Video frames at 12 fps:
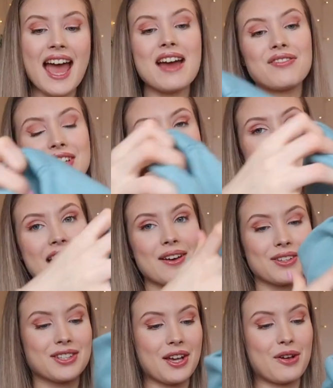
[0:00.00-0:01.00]
Everything
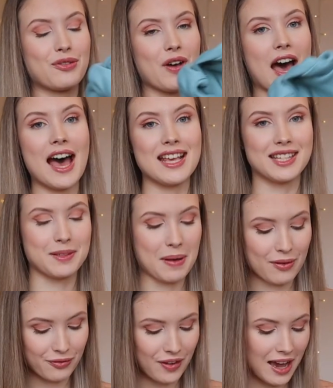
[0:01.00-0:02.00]
else so far has
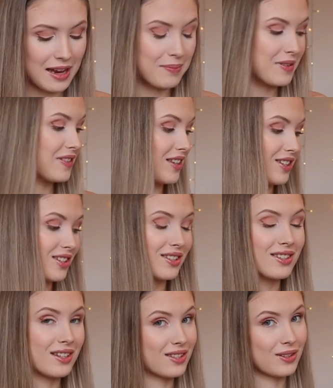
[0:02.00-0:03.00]
smelled fine, but this
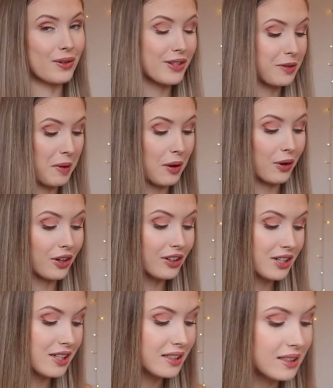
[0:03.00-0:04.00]
just does not smell
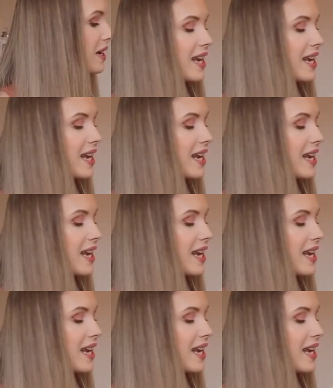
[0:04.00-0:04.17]
good.